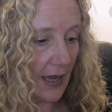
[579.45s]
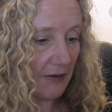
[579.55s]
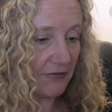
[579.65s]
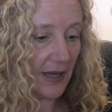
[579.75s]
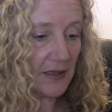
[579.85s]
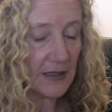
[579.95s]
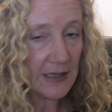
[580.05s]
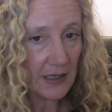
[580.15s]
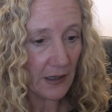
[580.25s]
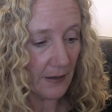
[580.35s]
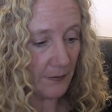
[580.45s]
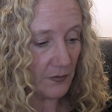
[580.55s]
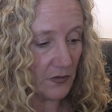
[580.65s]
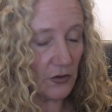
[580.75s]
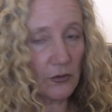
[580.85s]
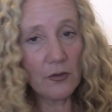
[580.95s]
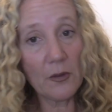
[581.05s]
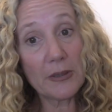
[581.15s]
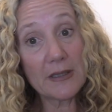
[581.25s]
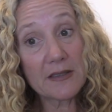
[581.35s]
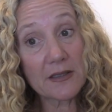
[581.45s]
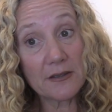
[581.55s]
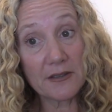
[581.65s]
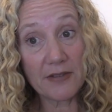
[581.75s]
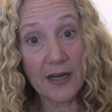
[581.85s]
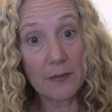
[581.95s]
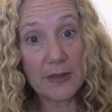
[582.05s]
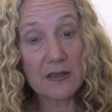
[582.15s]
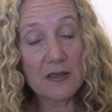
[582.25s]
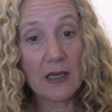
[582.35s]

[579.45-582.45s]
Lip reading: And finally, to the political environment.